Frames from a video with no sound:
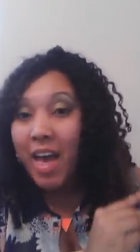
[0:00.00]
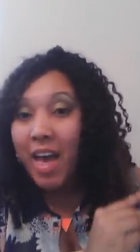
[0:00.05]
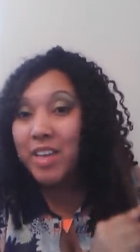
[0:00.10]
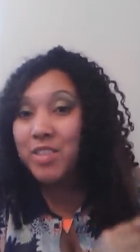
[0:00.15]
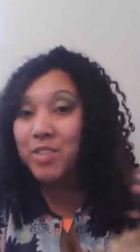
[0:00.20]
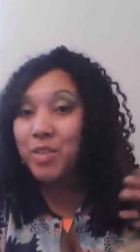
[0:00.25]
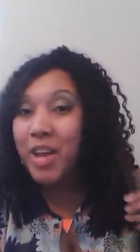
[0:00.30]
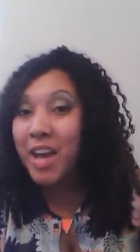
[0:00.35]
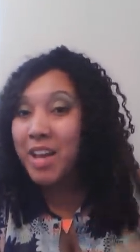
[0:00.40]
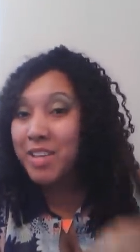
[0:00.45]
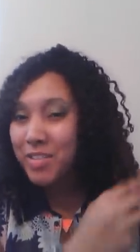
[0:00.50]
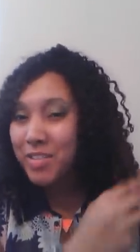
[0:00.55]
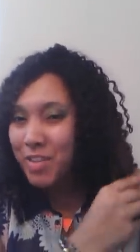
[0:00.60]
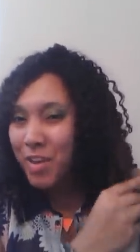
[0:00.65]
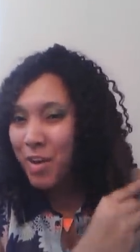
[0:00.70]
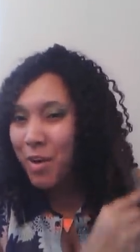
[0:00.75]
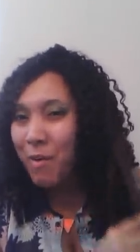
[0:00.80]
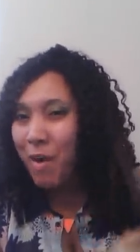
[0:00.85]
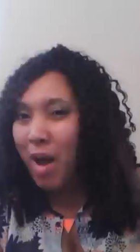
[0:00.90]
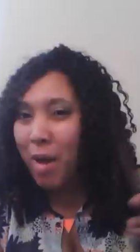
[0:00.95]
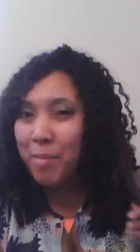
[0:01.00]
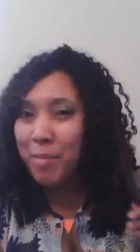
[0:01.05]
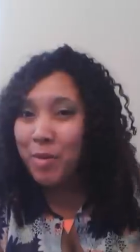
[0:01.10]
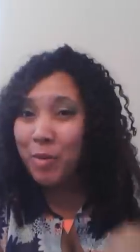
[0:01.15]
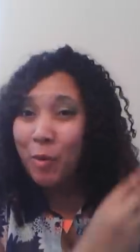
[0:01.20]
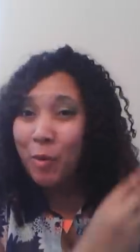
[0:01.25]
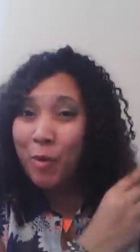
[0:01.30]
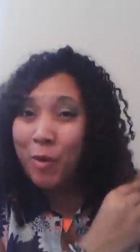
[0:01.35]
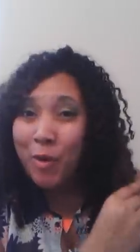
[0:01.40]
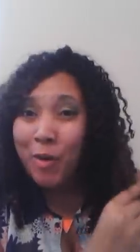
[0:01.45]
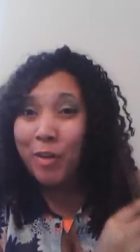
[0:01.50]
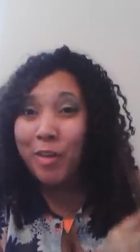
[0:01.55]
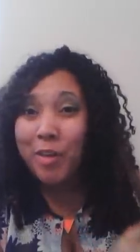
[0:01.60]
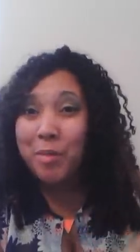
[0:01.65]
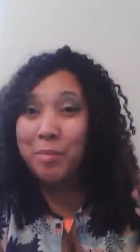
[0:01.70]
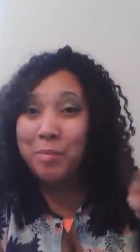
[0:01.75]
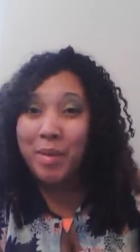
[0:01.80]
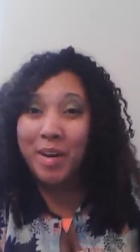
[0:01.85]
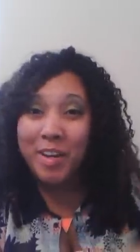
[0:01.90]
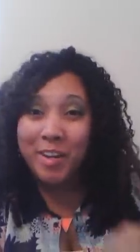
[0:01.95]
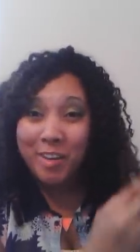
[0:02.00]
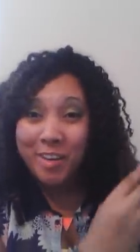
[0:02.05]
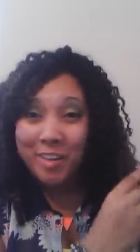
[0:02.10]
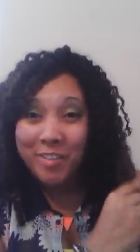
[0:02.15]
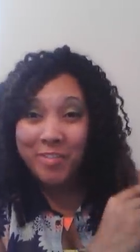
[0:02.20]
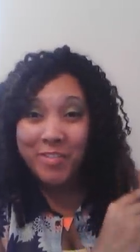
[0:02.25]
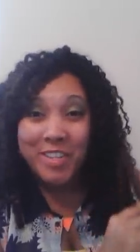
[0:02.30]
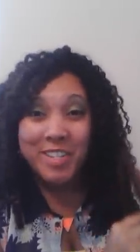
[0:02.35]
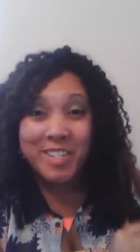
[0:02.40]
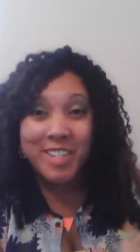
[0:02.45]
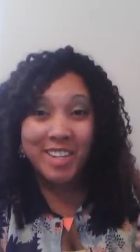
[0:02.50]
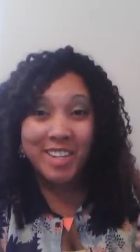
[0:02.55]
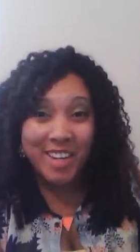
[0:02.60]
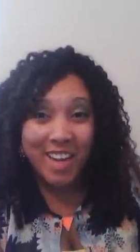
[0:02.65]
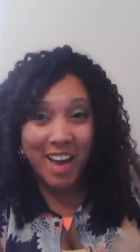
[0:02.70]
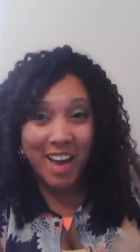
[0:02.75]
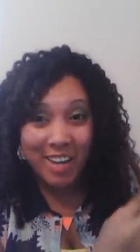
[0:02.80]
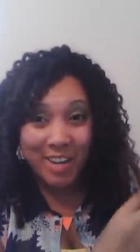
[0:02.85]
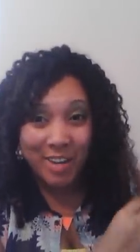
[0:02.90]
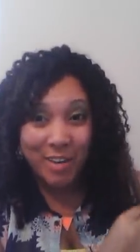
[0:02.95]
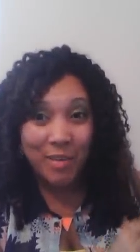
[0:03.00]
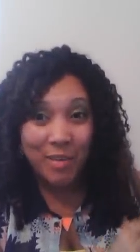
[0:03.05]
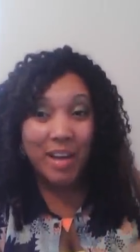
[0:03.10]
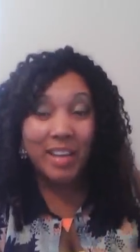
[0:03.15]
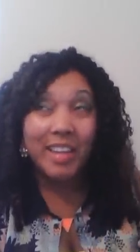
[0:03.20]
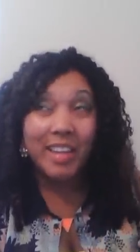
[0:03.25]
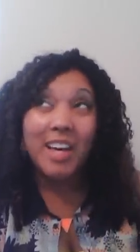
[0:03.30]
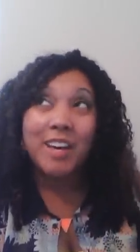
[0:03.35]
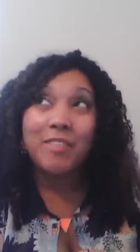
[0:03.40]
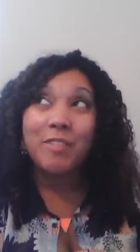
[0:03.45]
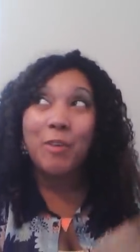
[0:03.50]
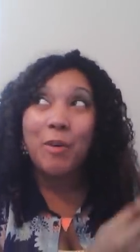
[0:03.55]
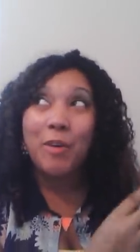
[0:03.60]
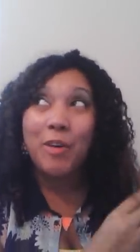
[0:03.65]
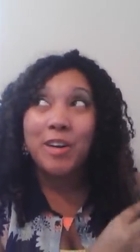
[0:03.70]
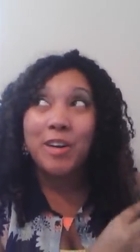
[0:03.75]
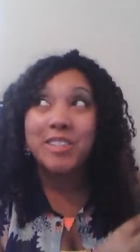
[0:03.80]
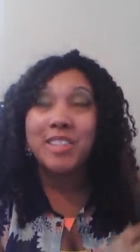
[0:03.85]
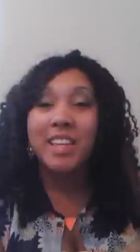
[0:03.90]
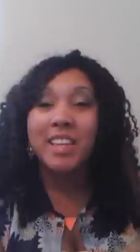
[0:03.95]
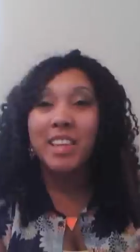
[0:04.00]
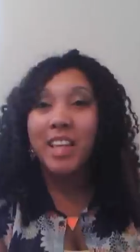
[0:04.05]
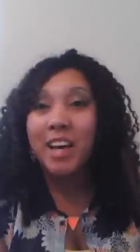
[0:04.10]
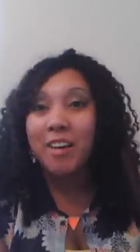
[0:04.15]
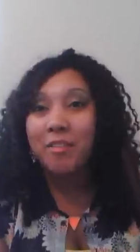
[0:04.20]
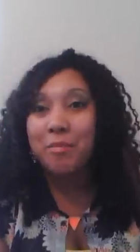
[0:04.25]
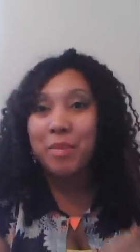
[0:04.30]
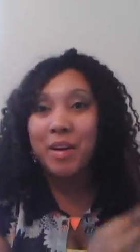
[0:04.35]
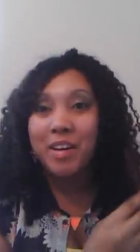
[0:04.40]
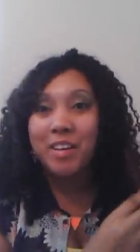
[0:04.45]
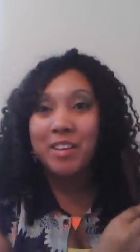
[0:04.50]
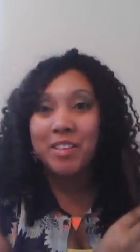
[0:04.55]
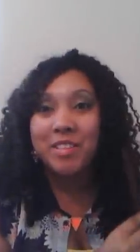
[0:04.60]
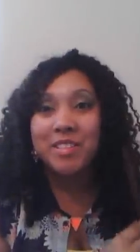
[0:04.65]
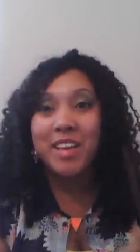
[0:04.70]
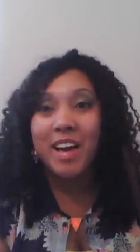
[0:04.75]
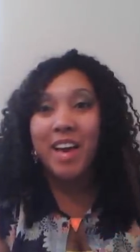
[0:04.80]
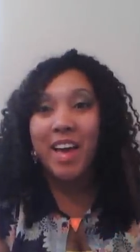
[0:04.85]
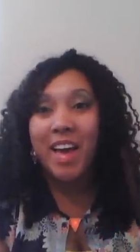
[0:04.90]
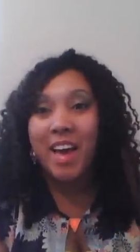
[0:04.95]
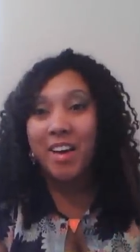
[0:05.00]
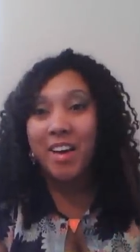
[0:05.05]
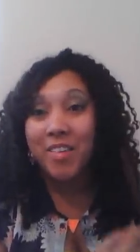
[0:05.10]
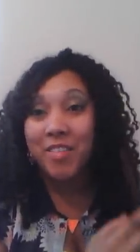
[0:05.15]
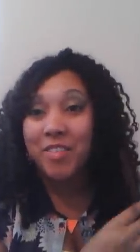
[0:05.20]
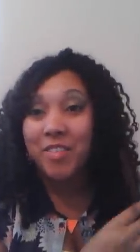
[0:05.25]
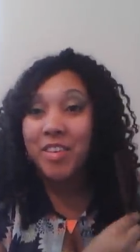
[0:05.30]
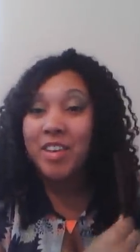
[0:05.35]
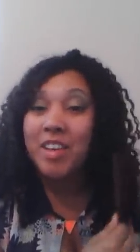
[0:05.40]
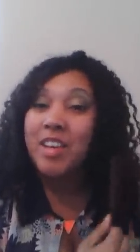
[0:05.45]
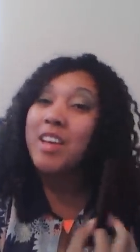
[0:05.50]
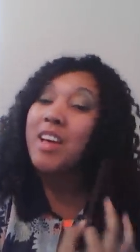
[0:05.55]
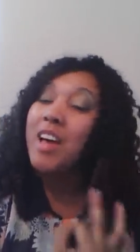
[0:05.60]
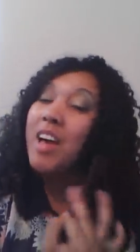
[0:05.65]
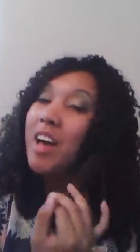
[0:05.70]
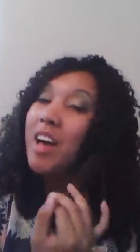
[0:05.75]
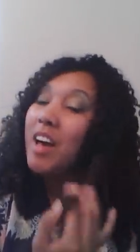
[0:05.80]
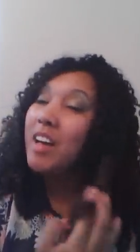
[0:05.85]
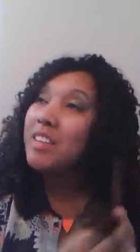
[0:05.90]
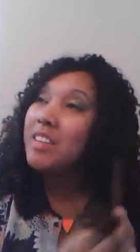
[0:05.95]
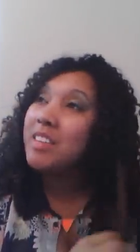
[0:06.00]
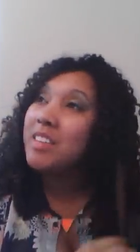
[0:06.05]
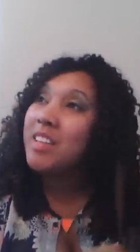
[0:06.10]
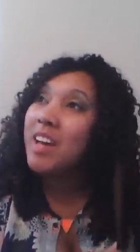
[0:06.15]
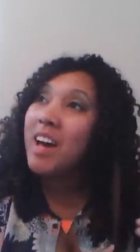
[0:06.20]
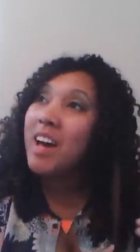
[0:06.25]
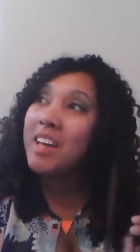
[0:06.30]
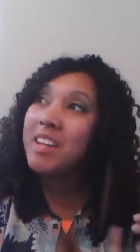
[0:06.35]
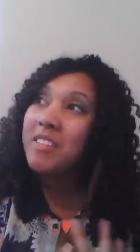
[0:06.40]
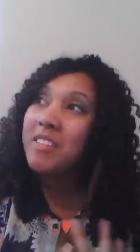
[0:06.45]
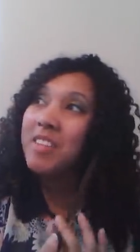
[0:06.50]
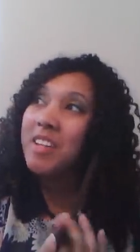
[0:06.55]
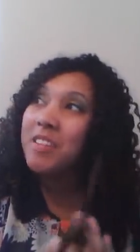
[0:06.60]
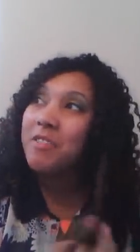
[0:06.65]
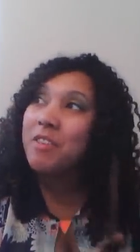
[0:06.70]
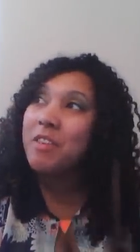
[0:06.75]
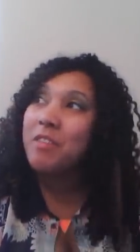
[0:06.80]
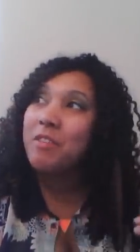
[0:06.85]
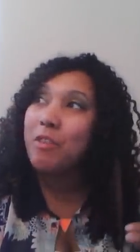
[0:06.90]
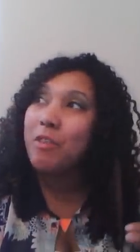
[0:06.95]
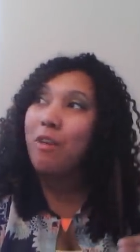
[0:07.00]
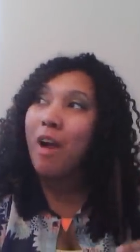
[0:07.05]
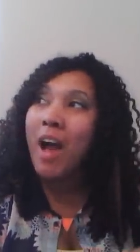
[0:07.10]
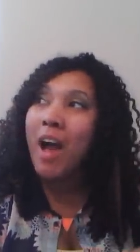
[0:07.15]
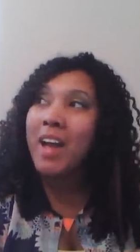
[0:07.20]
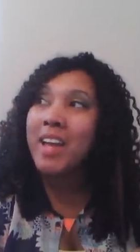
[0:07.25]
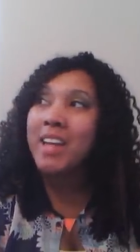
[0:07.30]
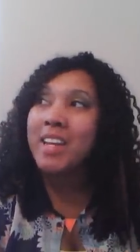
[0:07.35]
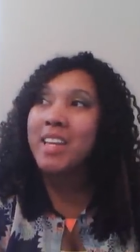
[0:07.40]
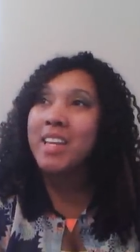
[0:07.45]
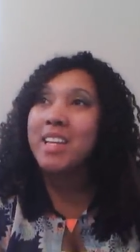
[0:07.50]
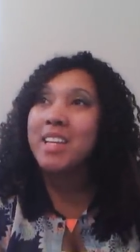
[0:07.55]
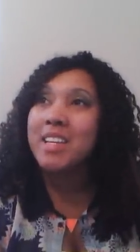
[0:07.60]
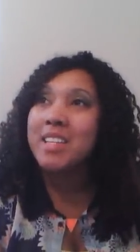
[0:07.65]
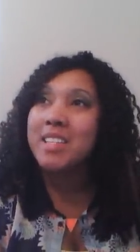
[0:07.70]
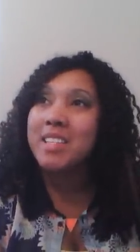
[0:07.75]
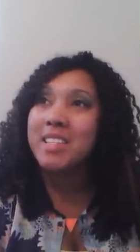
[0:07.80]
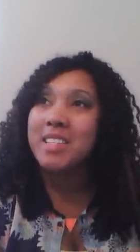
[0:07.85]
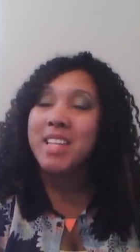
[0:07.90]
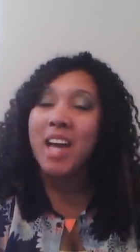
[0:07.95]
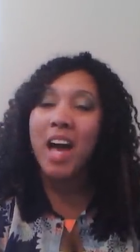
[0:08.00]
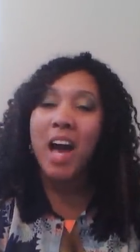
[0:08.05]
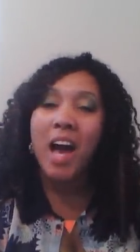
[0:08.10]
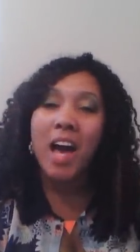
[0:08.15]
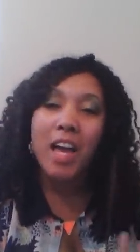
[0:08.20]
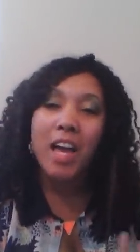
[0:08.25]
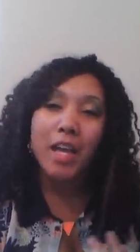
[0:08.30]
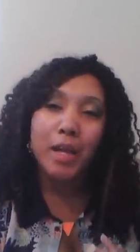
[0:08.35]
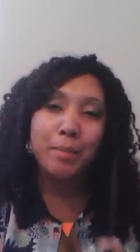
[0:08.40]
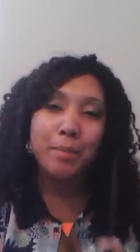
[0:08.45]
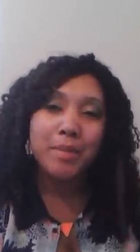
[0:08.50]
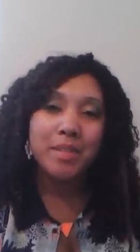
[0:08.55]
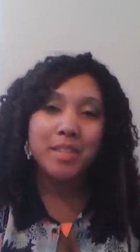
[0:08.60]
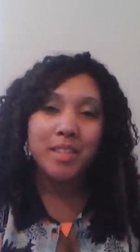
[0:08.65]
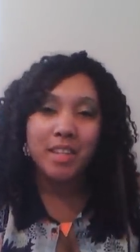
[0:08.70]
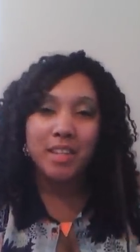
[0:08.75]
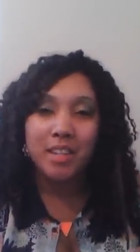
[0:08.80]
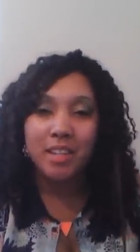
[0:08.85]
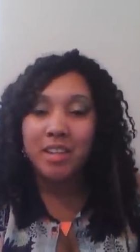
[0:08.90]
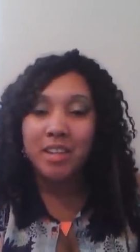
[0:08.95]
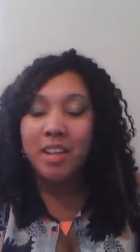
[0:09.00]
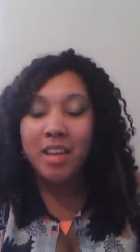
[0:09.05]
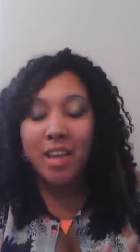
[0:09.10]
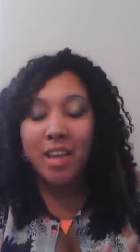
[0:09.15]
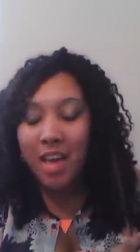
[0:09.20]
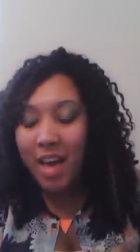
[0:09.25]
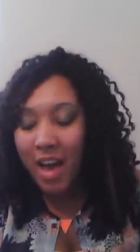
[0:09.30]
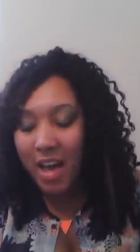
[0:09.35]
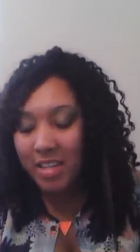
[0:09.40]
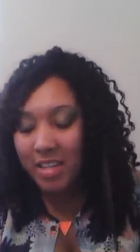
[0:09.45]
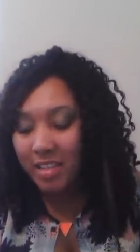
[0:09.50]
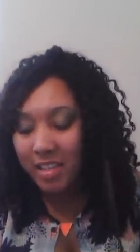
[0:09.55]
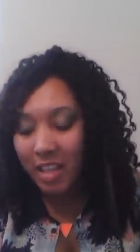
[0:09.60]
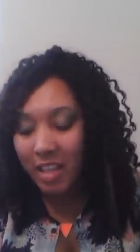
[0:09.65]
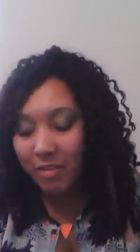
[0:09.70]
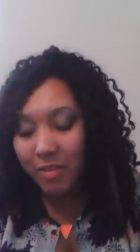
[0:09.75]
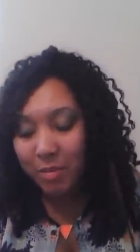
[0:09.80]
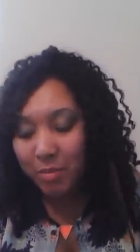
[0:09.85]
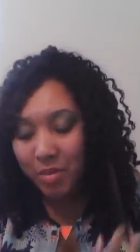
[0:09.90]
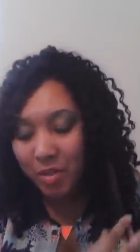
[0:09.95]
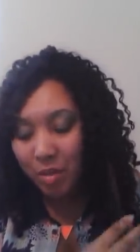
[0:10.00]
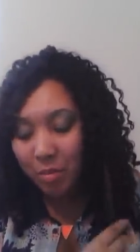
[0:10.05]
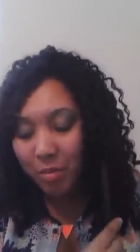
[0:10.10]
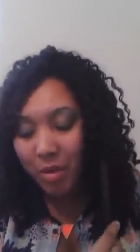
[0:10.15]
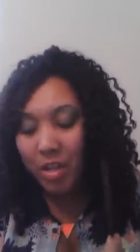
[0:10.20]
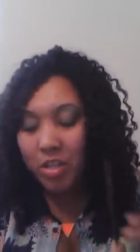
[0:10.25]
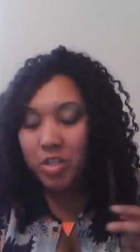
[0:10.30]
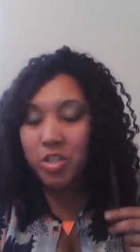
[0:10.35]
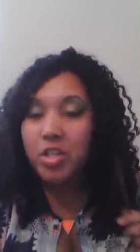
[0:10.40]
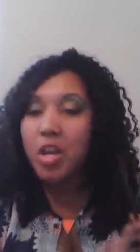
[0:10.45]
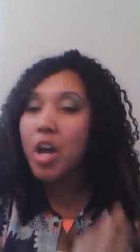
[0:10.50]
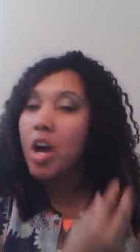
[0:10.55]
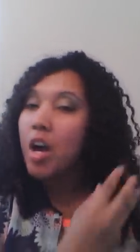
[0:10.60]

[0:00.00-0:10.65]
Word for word: As you guys know, I'm an oil and butter aficionado. I love oils. I love butters. I have a ton of different varieties and types and I just love them so much.